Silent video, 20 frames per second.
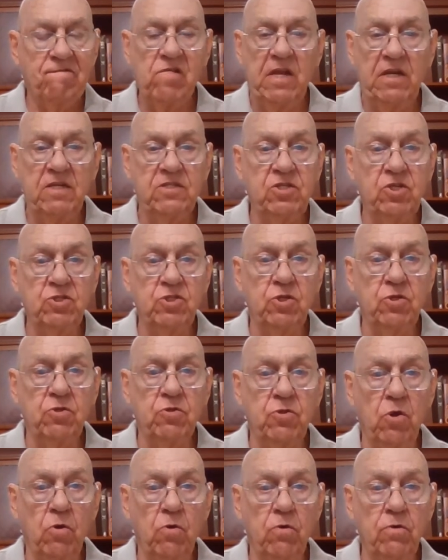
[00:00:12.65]
This is the
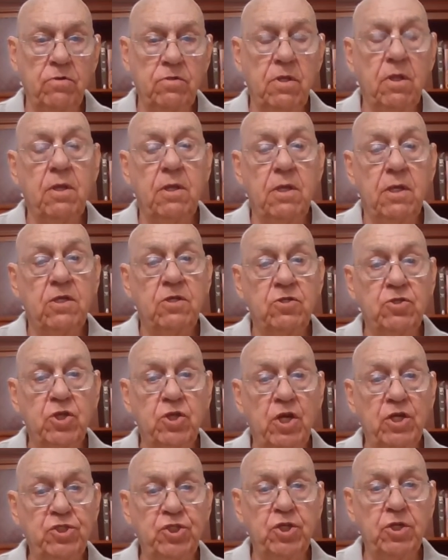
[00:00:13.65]
third
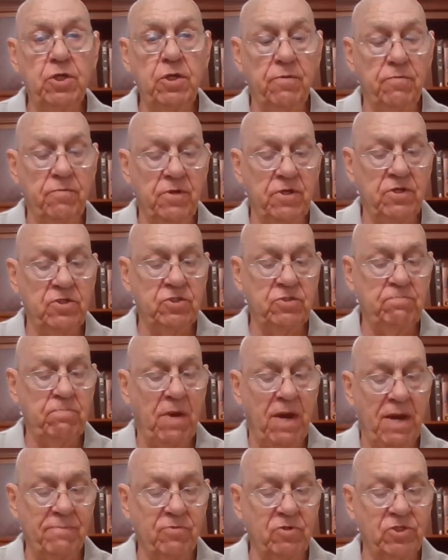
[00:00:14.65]
session of this
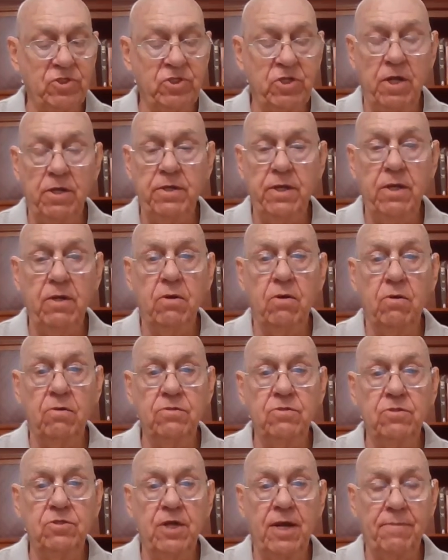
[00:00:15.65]
Bible study
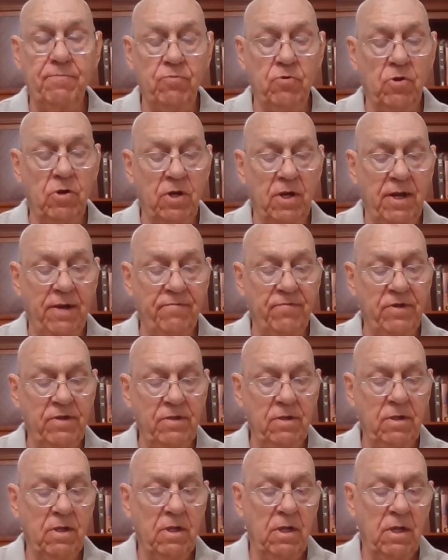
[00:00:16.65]
on chapter
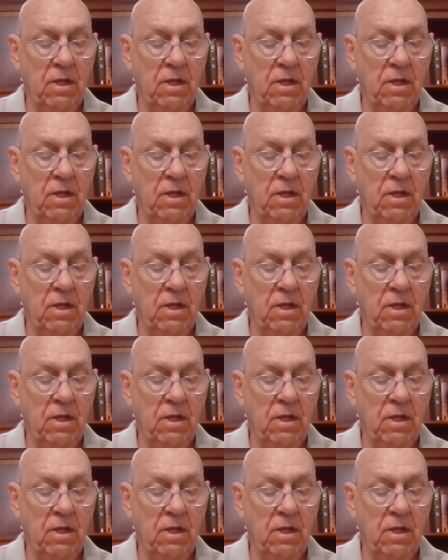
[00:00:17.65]
11.